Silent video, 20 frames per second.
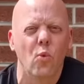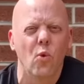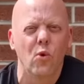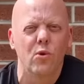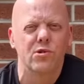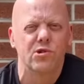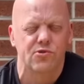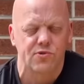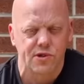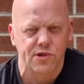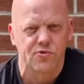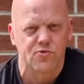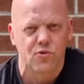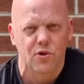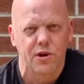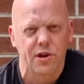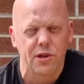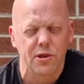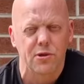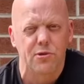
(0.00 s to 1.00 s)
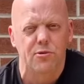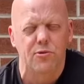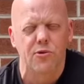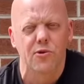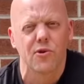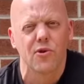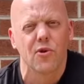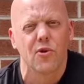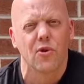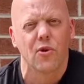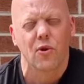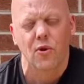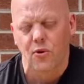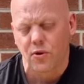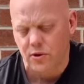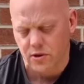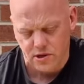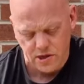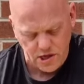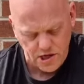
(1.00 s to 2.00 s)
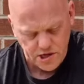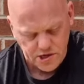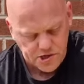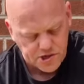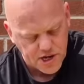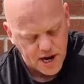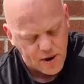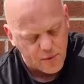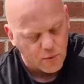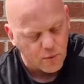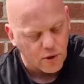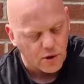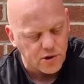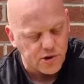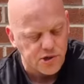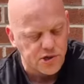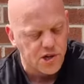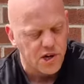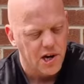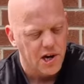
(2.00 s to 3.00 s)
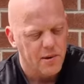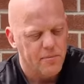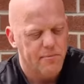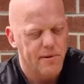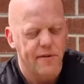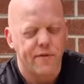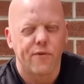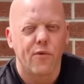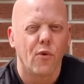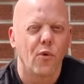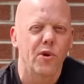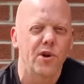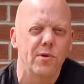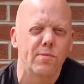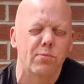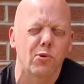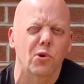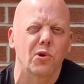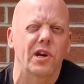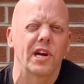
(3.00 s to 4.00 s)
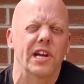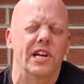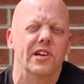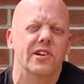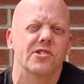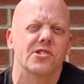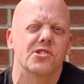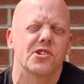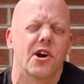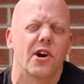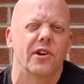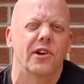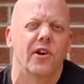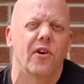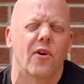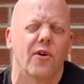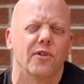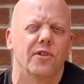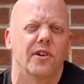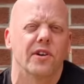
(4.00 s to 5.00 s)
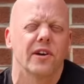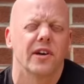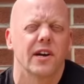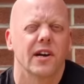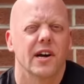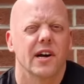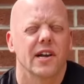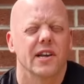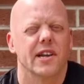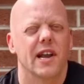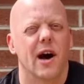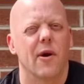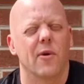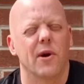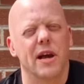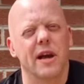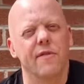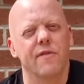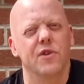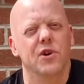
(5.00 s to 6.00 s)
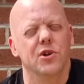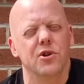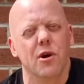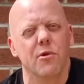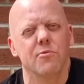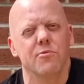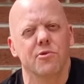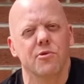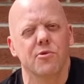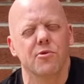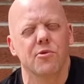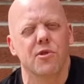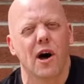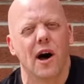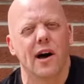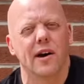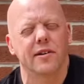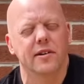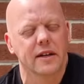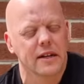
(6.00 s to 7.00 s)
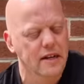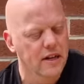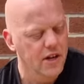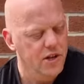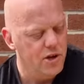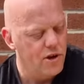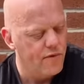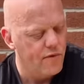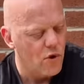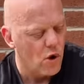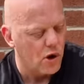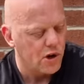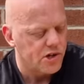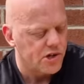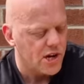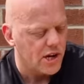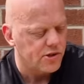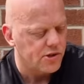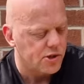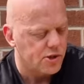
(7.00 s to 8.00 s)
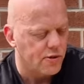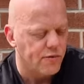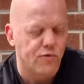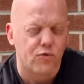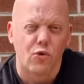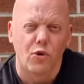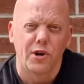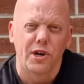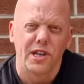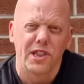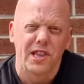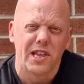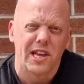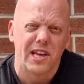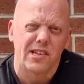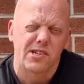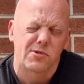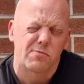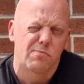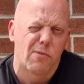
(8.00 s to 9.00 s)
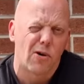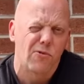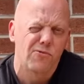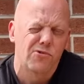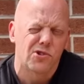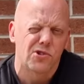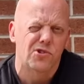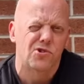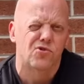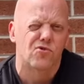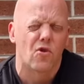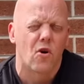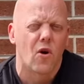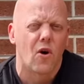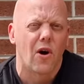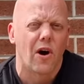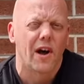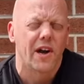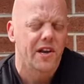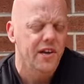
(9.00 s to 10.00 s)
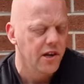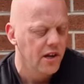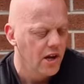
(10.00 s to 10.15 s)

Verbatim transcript: water is running through your jet wash before you plug it in and turn it on. Now, if you don't do that, you've got a chance of running this motor dry